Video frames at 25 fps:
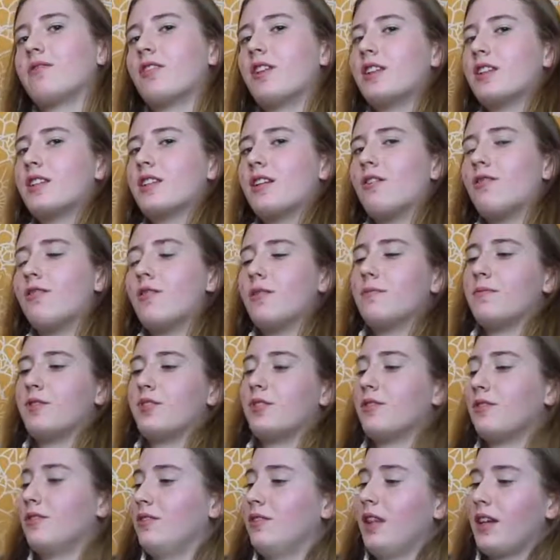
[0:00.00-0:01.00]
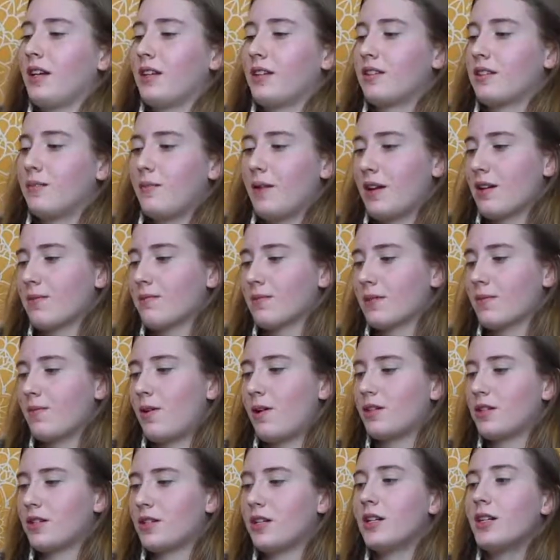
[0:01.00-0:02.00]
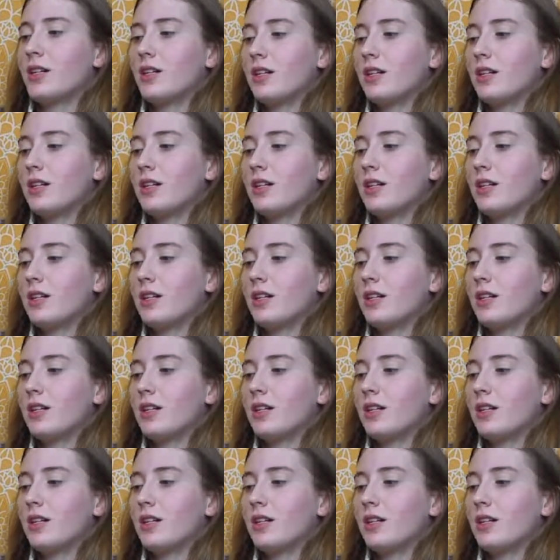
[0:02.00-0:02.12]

re-sew them like to make them smaller.